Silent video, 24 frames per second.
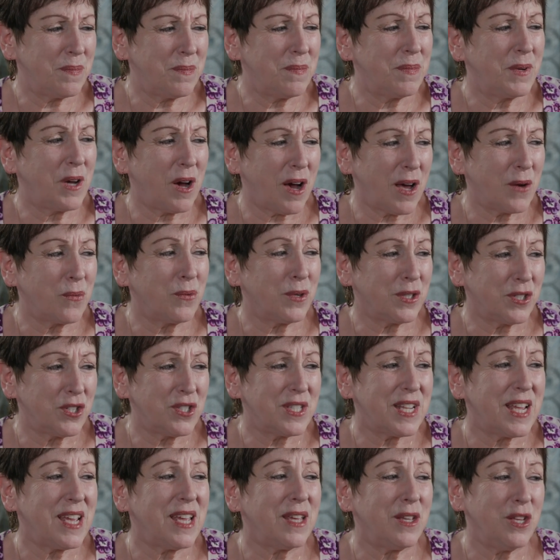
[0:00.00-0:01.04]
God will
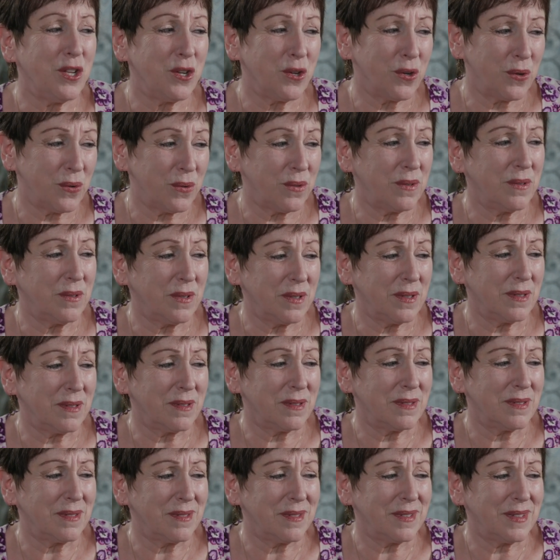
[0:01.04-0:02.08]
say, you know,
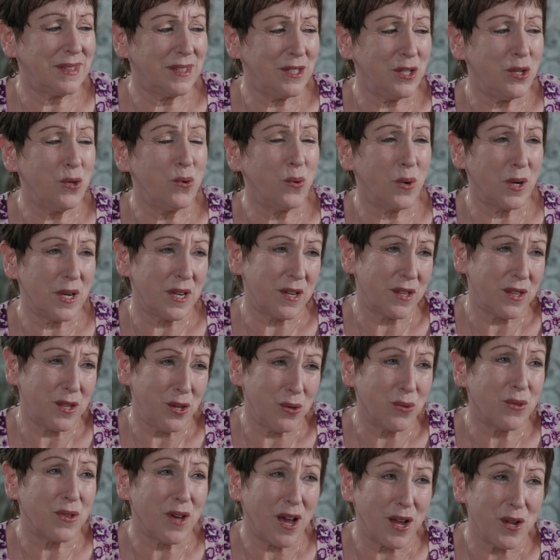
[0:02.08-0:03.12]
you were you
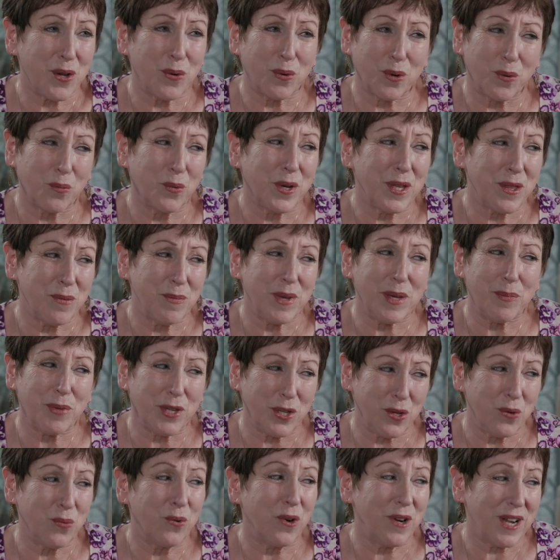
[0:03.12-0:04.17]
thought you were with me but
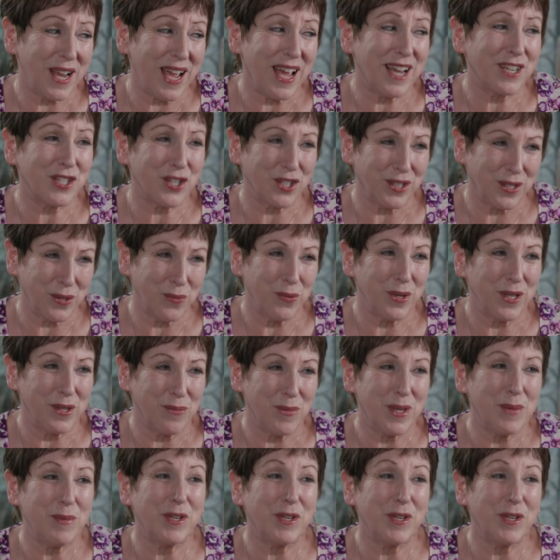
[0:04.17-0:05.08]
you weren't actually with me